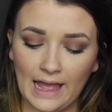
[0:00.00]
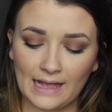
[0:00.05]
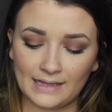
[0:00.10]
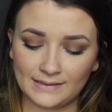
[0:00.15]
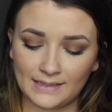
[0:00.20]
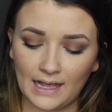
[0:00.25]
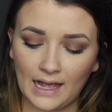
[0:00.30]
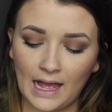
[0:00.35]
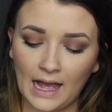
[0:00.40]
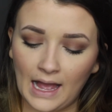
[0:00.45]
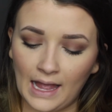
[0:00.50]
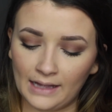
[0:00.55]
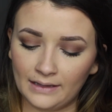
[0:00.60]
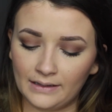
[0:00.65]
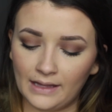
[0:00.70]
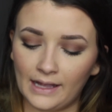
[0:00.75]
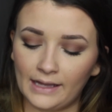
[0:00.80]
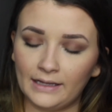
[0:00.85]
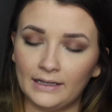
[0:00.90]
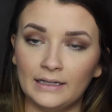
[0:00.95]
as a
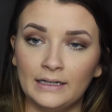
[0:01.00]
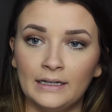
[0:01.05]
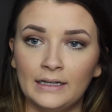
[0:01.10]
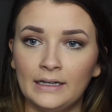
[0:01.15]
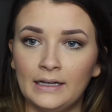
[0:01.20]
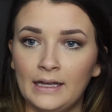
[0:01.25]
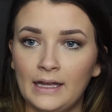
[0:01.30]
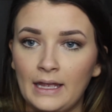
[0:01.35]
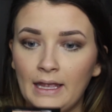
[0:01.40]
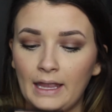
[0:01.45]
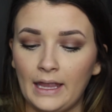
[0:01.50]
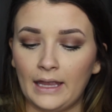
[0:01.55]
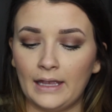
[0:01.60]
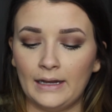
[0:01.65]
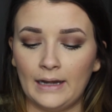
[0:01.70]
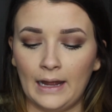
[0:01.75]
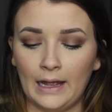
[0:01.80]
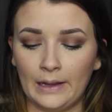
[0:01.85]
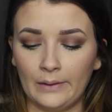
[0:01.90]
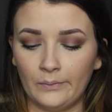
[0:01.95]
highlight.
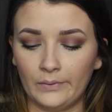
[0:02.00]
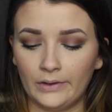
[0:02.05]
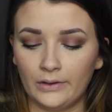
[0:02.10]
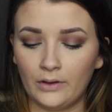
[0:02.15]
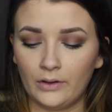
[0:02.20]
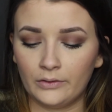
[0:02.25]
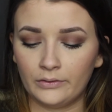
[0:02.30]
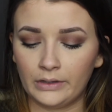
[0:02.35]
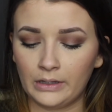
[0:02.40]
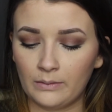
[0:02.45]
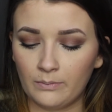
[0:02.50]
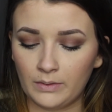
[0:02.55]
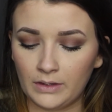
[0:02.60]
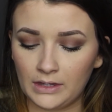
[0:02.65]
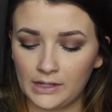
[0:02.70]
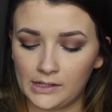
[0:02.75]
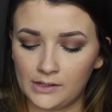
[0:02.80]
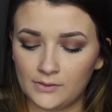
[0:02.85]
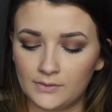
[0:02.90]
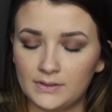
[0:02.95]
And I will only be
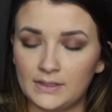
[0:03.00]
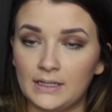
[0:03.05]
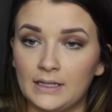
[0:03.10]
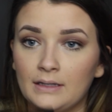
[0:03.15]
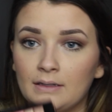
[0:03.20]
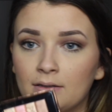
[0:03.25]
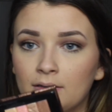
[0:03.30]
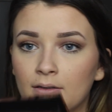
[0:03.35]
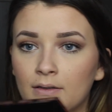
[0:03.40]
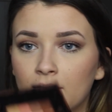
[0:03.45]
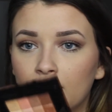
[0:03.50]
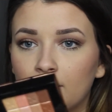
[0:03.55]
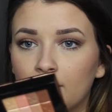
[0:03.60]
using